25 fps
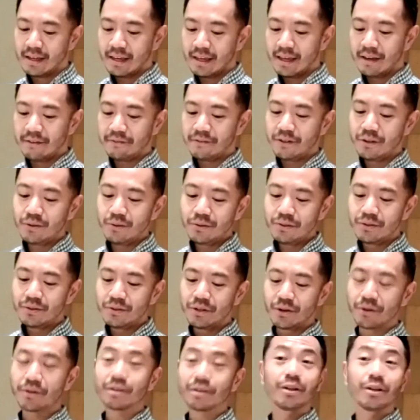If you knew
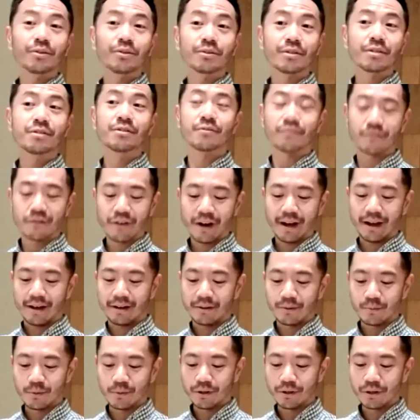your closest
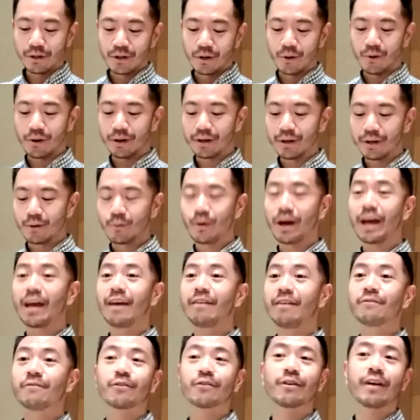friend were going
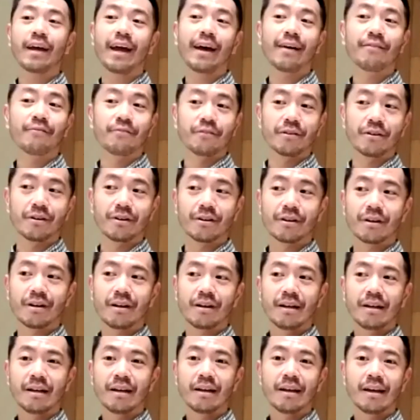away forever,
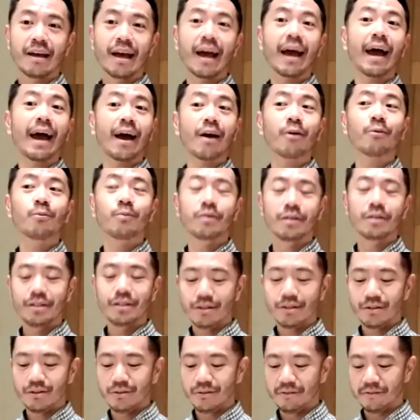how would
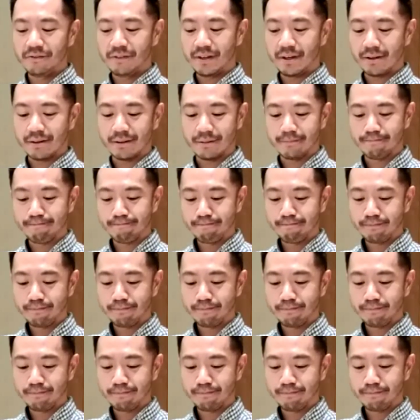you feel?